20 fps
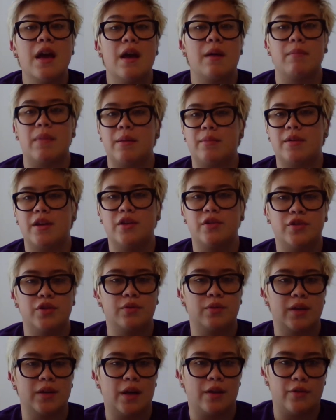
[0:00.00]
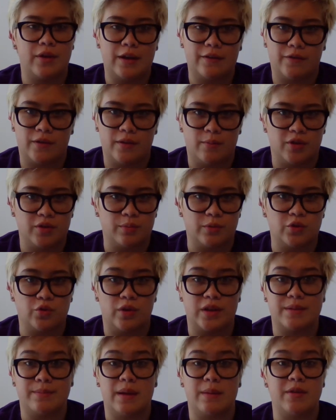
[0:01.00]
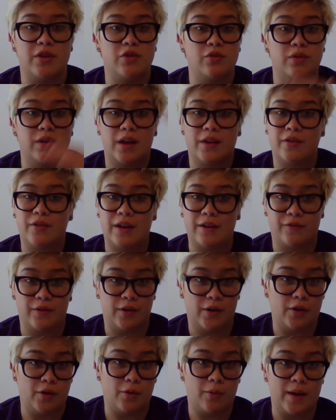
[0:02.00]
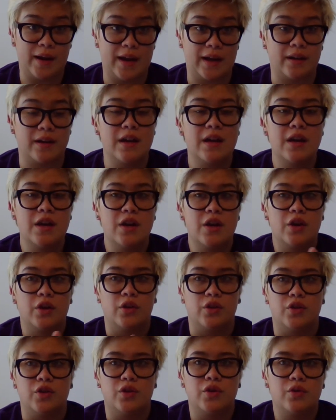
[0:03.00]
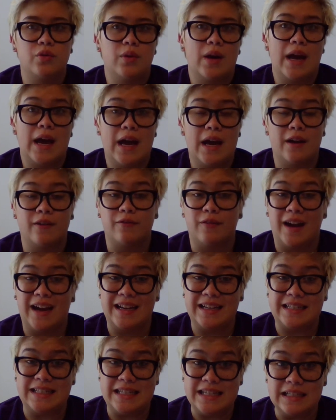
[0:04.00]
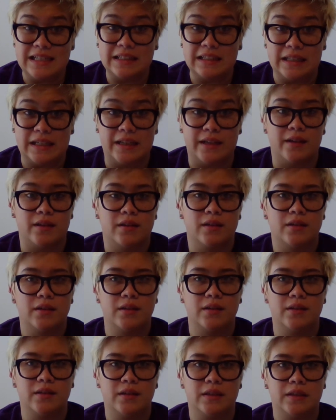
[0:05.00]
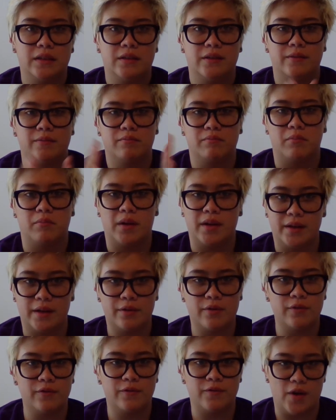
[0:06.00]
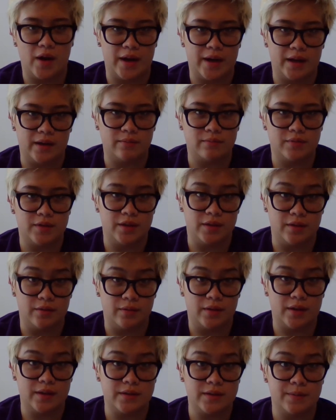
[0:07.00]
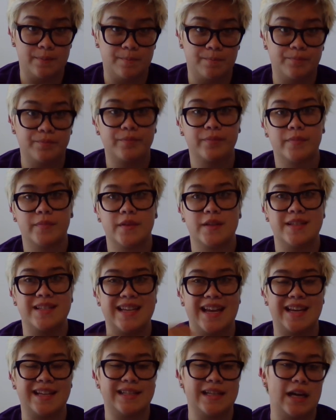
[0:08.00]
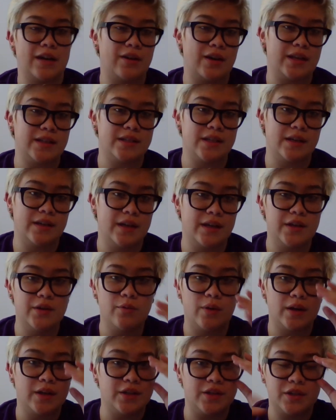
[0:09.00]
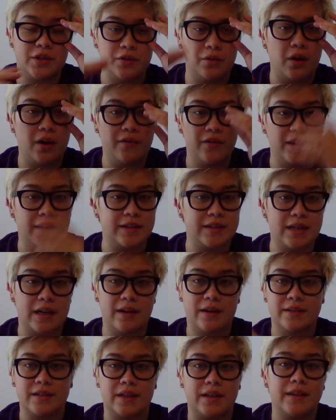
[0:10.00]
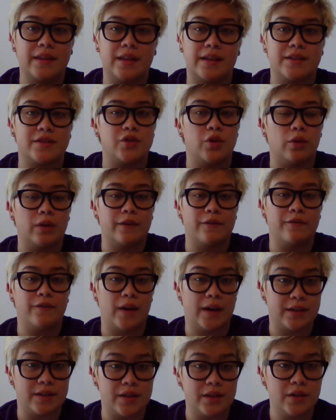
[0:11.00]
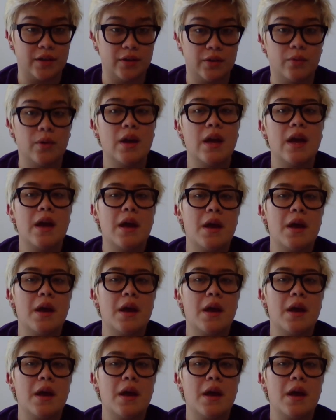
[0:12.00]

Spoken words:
Maybe you do another day for the multiple choice. Maybe you do another day for the no red ink. You have ideally Monday through Friday to do this. Say Saturday and Sunday, you want to just do everything Saturday and Sunday. That is totally fine too.